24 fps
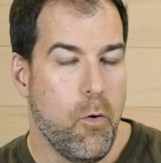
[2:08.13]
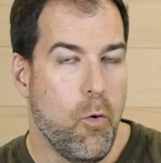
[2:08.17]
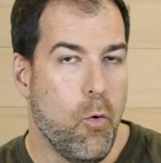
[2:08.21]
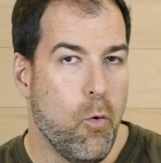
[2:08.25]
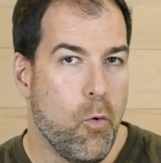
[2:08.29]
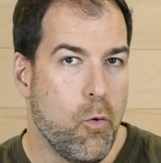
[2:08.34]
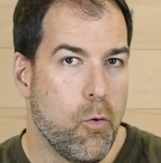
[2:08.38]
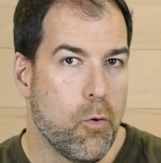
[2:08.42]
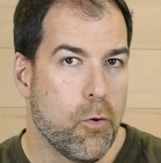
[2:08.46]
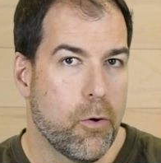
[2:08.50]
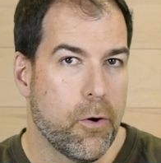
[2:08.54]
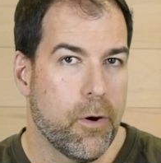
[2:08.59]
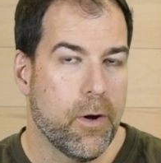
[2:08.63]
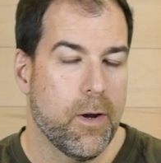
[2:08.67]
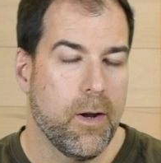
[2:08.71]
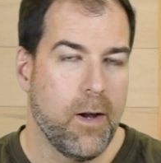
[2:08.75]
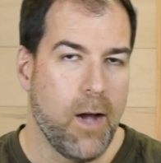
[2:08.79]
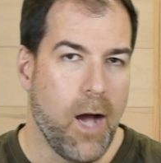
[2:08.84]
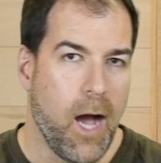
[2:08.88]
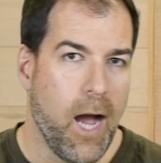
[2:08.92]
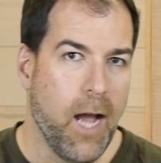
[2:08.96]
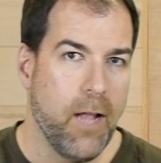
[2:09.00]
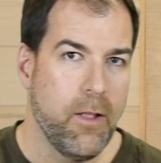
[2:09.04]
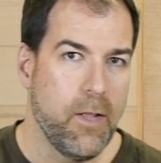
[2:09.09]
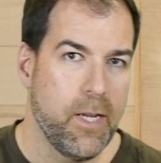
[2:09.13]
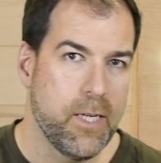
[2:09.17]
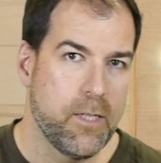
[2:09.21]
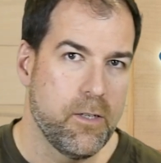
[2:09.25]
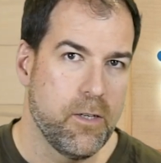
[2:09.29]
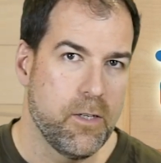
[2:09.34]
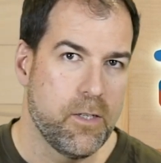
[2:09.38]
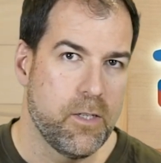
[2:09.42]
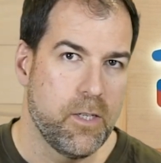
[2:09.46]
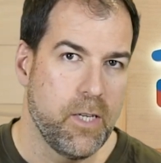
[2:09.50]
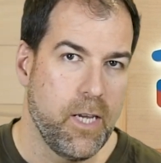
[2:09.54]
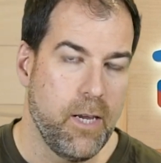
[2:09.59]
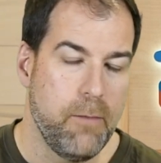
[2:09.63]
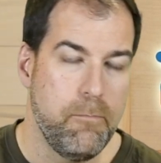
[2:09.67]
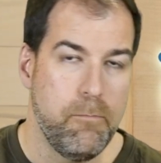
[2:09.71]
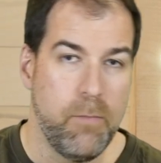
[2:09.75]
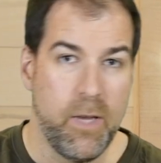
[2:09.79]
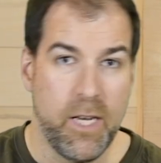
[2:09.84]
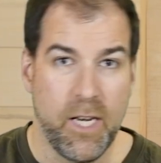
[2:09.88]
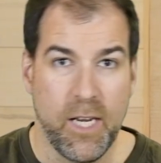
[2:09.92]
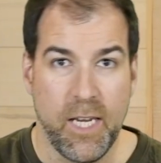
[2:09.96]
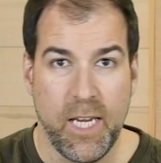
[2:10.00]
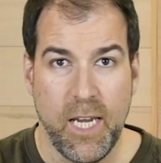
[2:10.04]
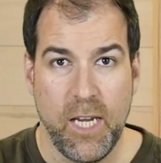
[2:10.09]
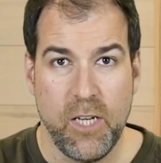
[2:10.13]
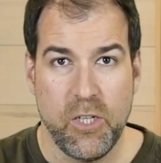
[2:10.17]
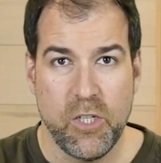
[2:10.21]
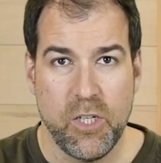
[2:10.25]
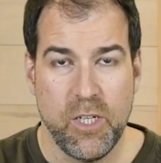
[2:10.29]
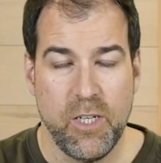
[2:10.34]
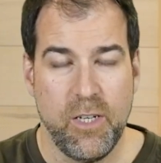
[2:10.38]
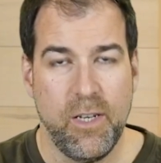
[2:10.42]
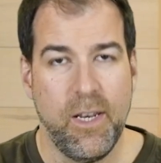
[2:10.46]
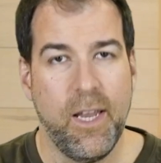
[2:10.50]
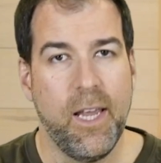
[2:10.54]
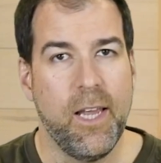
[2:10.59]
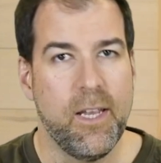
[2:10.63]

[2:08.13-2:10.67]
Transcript: or I like to say mitigation.